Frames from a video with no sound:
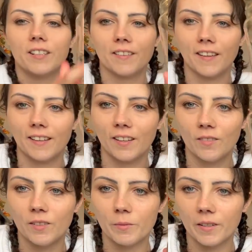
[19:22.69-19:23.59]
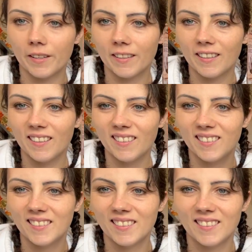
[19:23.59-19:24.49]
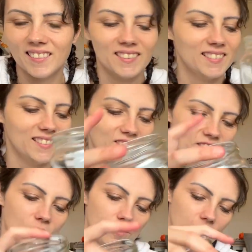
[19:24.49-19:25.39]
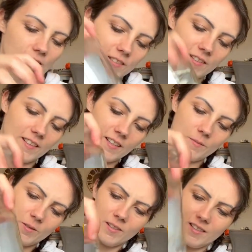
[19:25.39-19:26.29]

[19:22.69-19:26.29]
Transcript: at that now, I'm a little bit like a few fingers in there, but